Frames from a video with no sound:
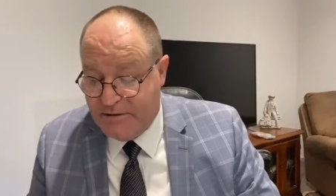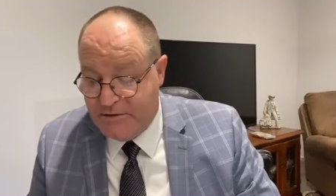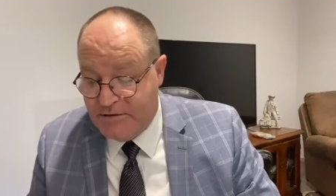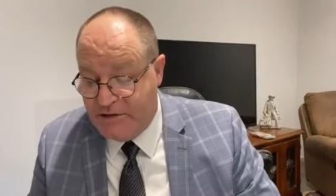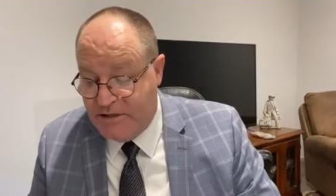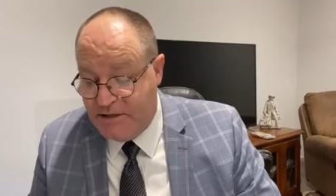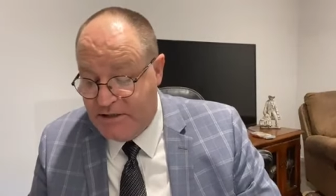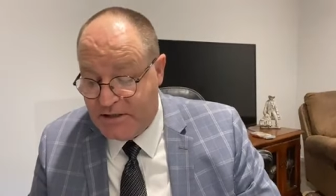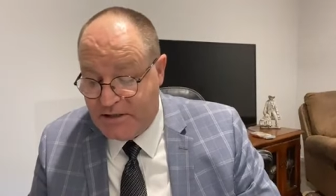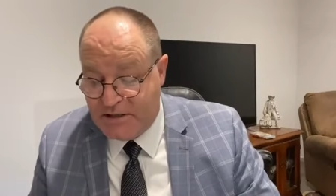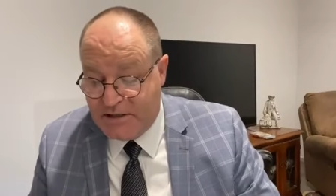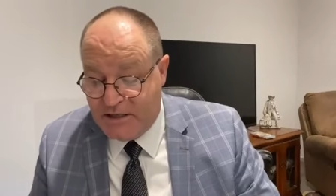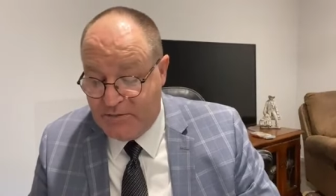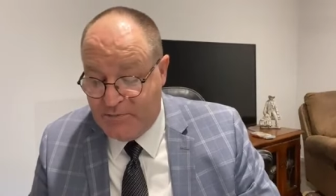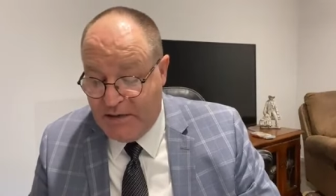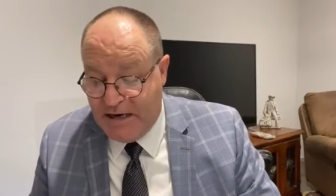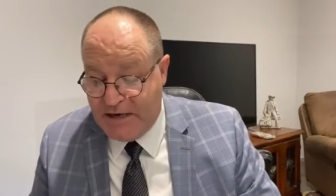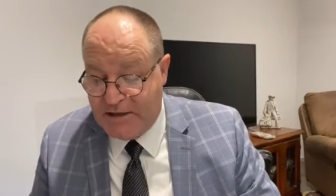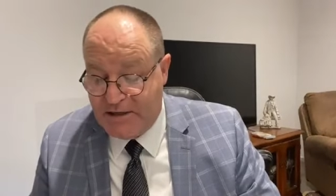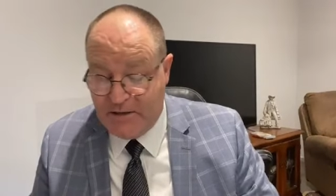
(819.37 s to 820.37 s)
Jesus
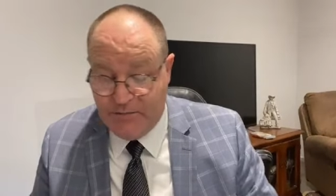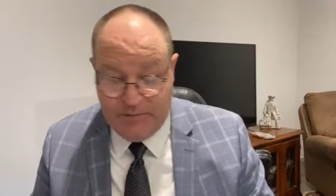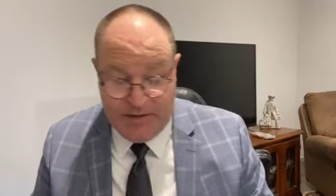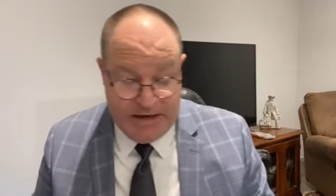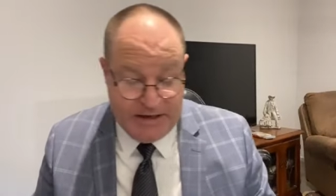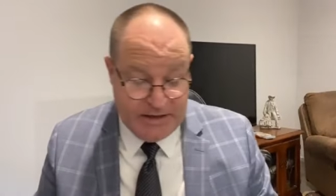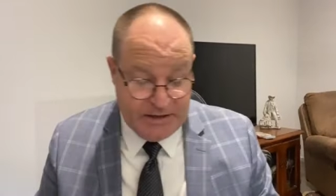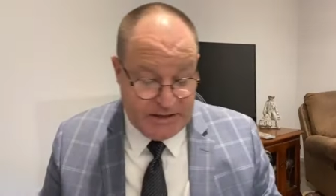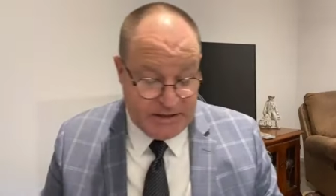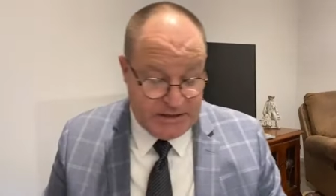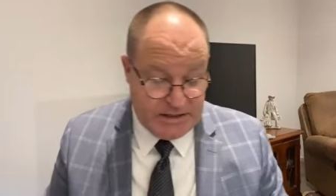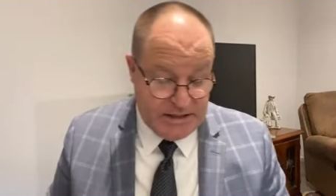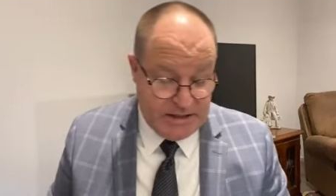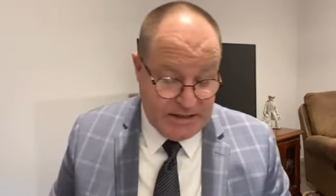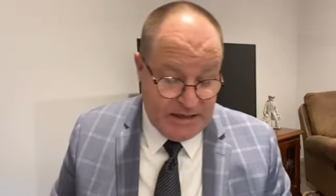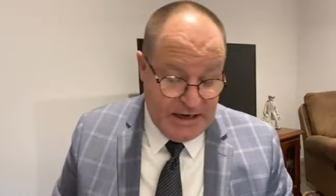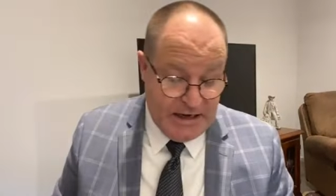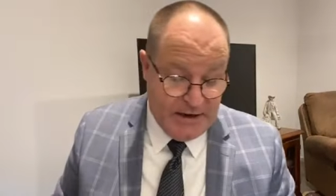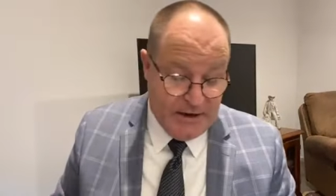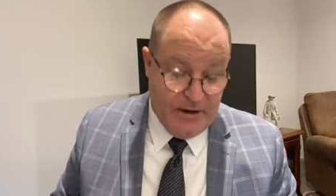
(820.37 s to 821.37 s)
said, Make the men to
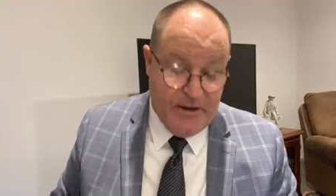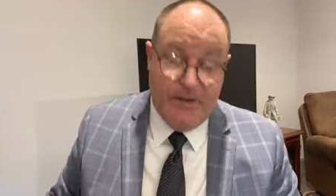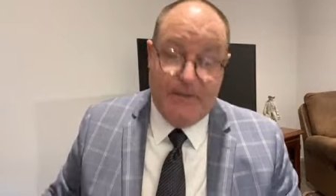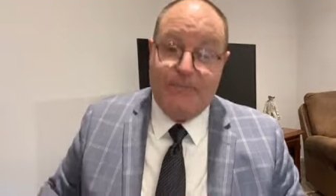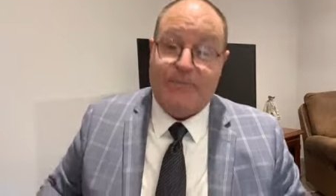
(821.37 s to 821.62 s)
sit down.